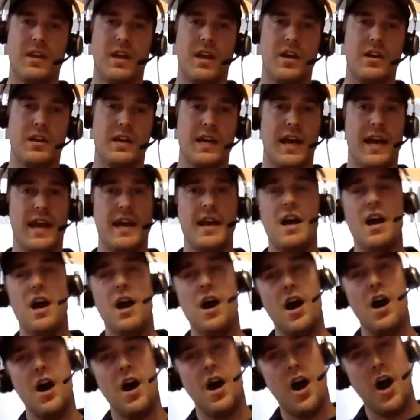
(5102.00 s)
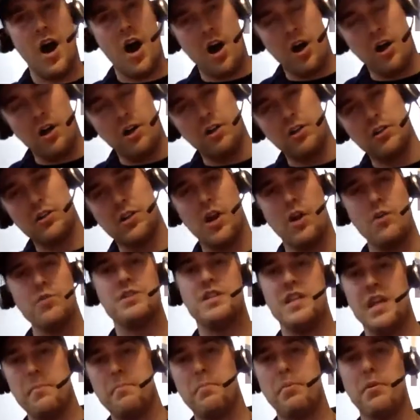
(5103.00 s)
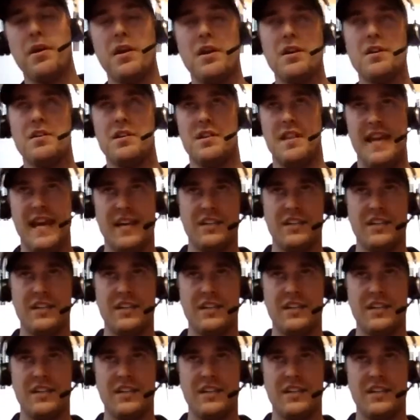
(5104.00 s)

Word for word: Okay. I'll go deeper into the